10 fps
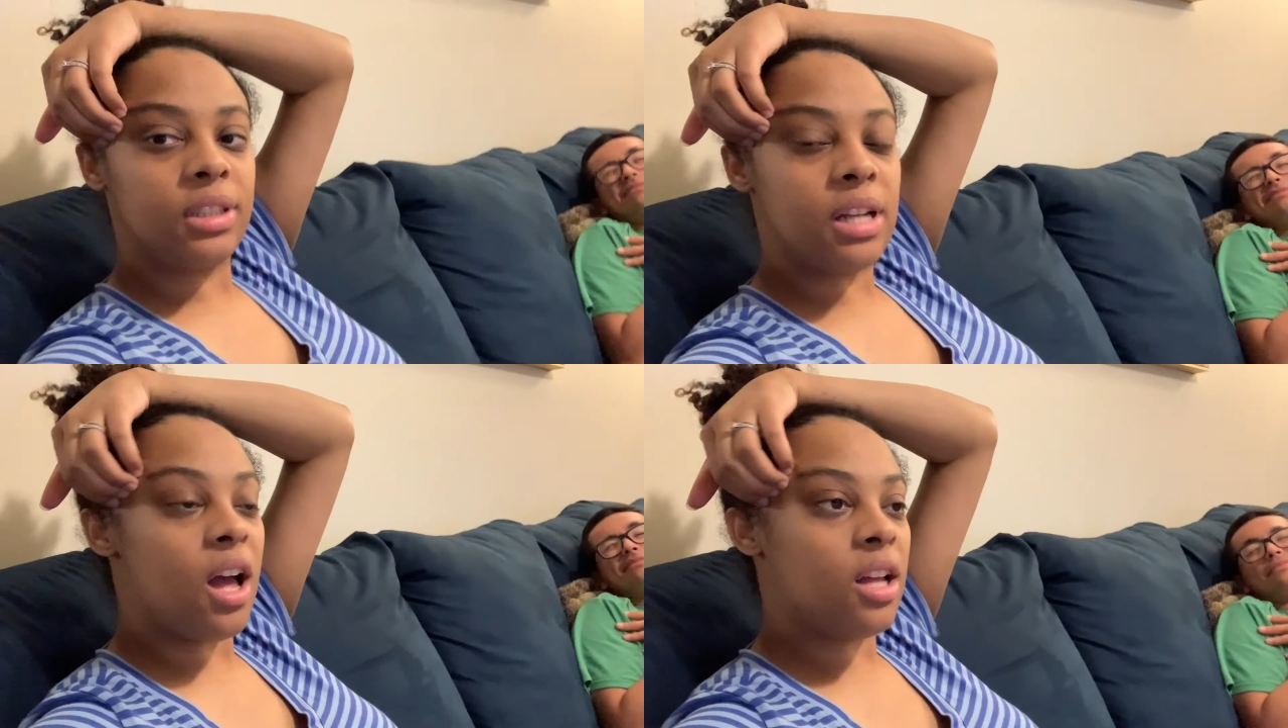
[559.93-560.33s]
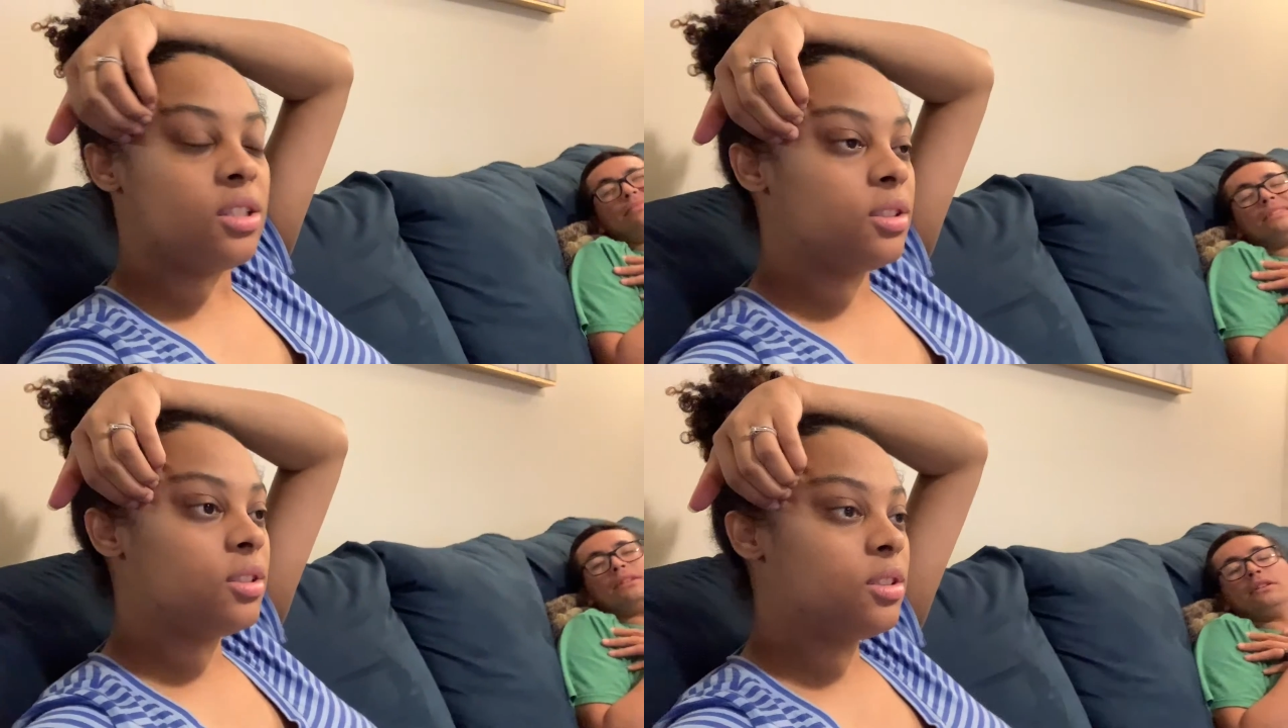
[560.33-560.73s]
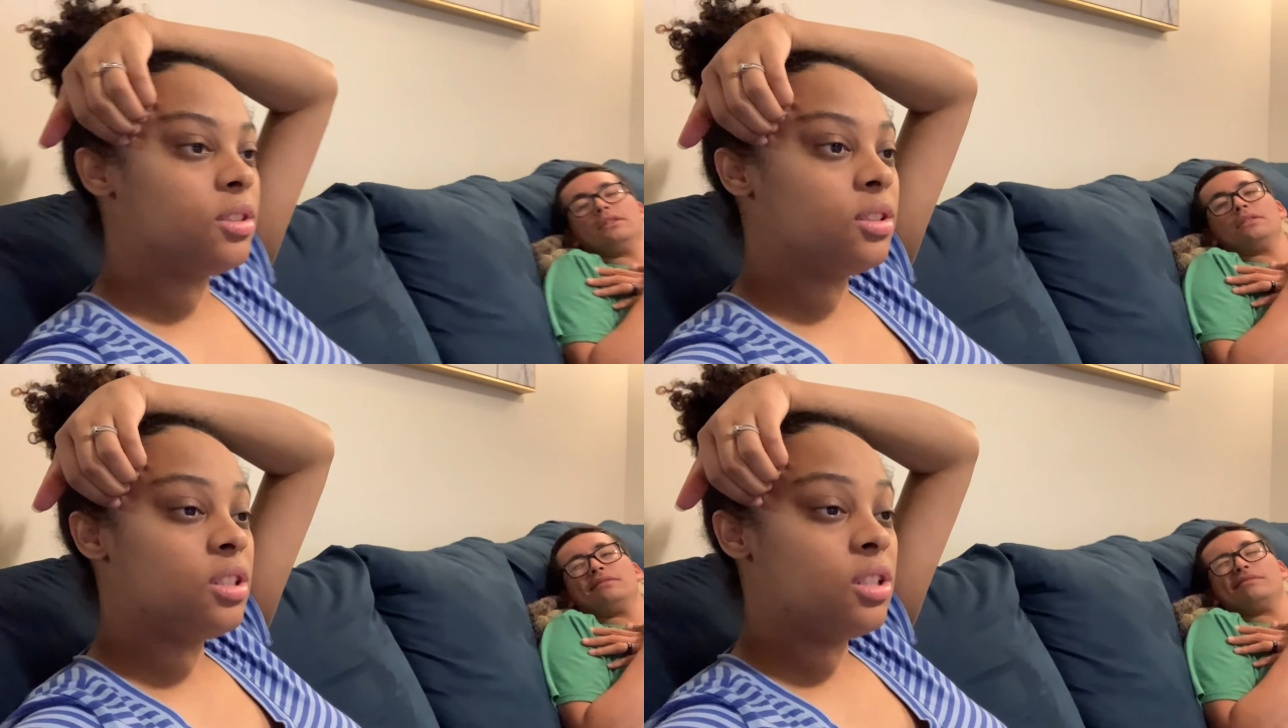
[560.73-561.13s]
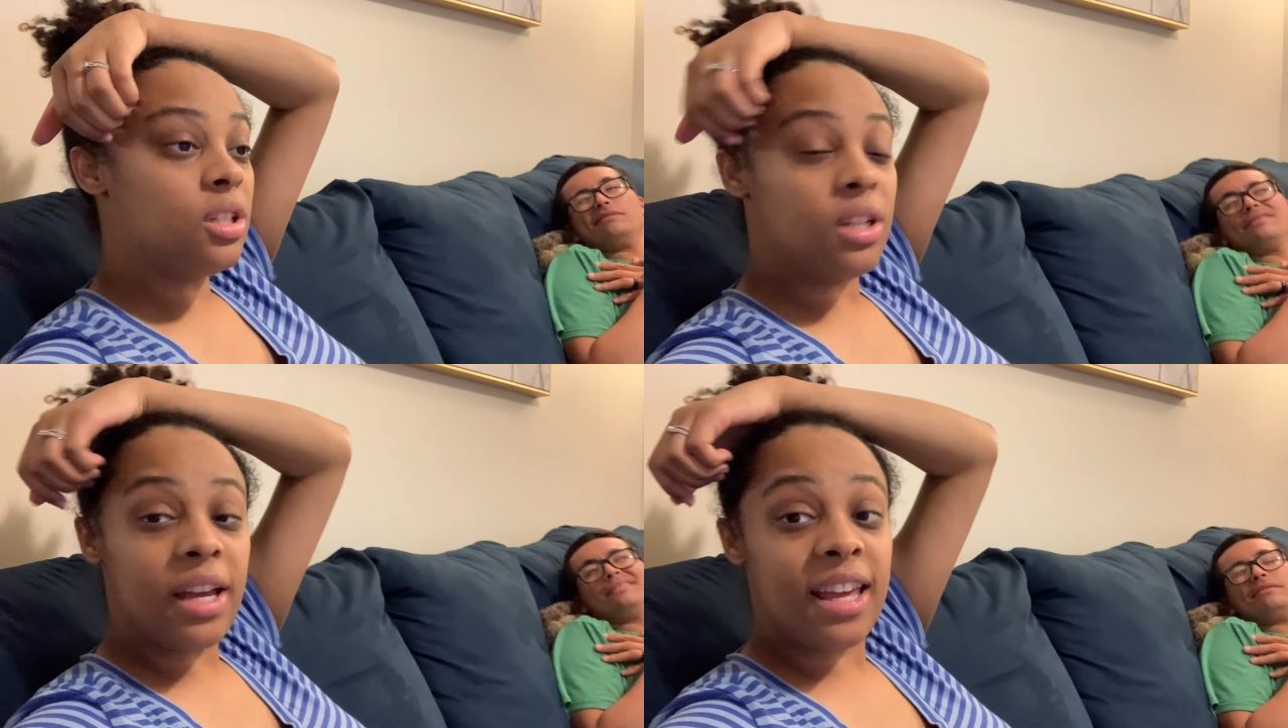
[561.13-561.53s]
not.
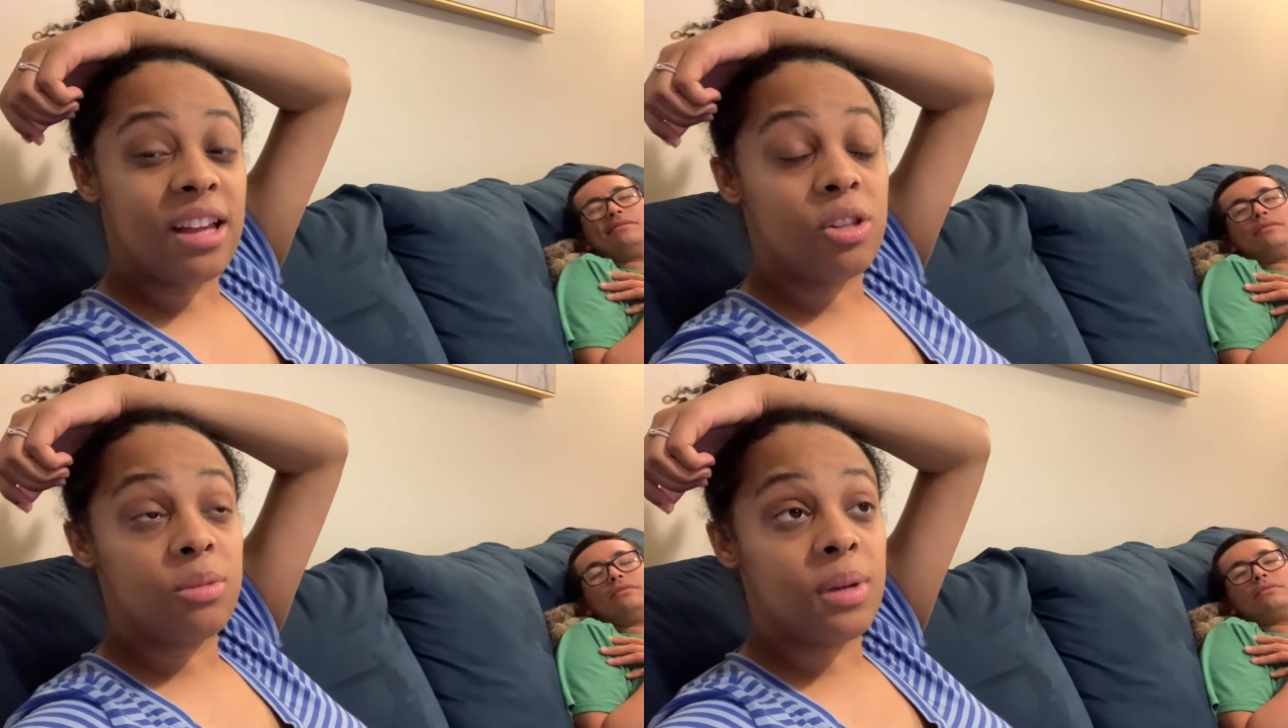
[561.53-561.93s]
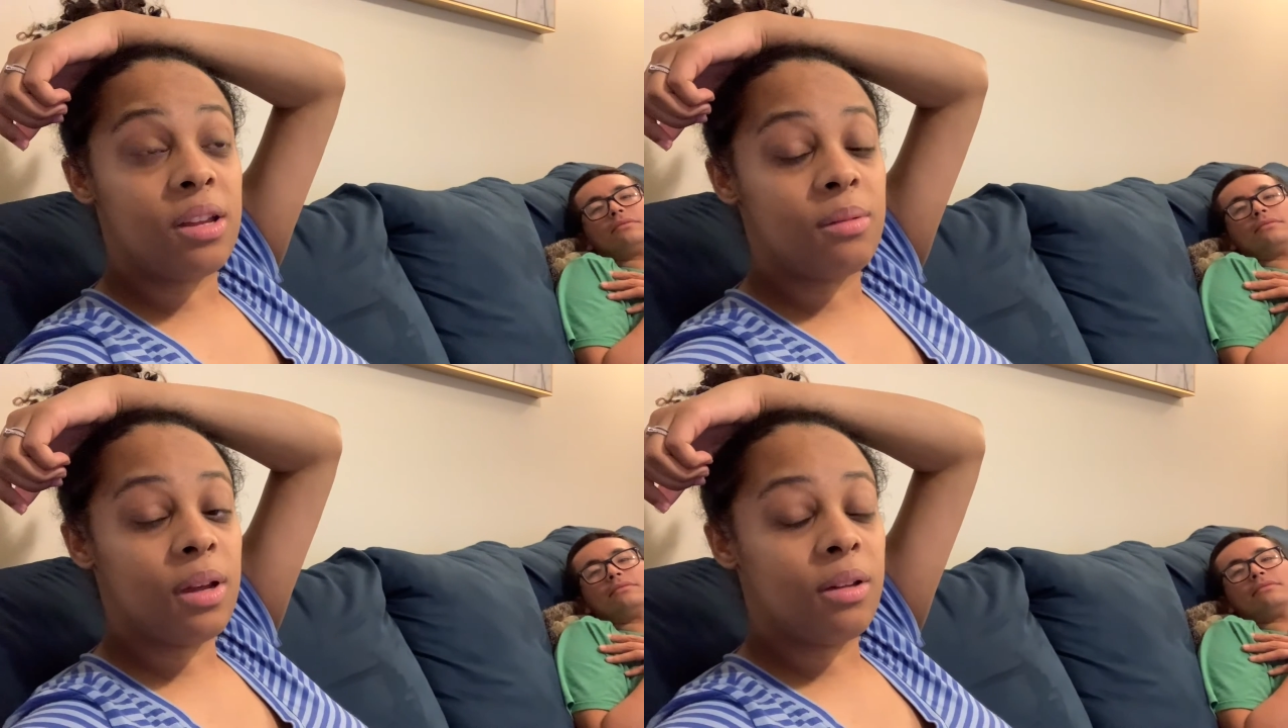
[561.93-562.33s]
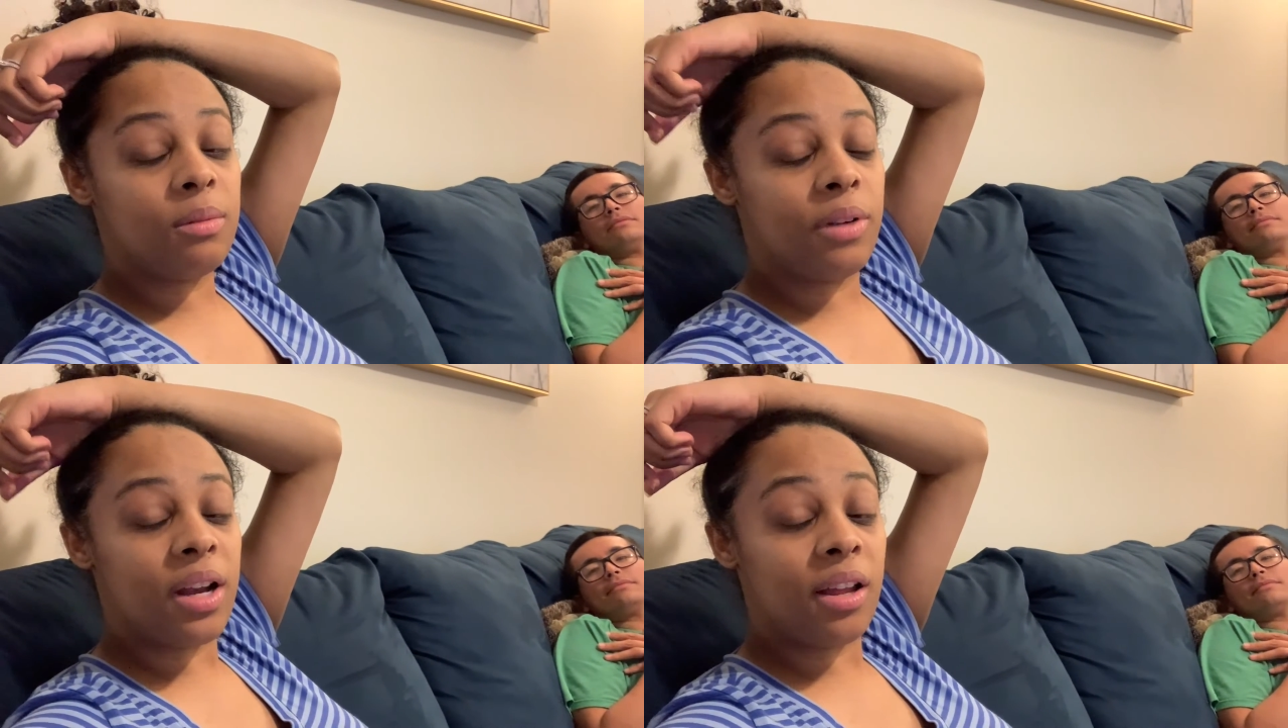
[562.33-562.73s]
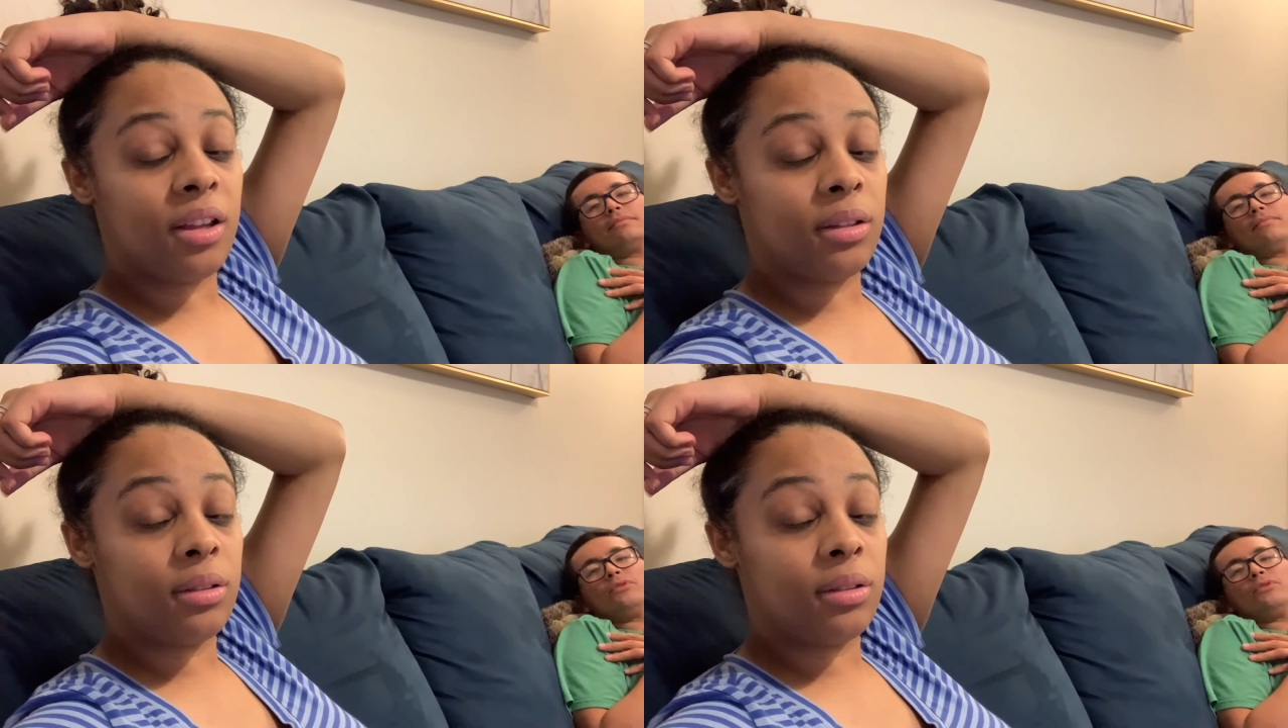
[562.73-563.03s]
I can't close my, my, my right eye.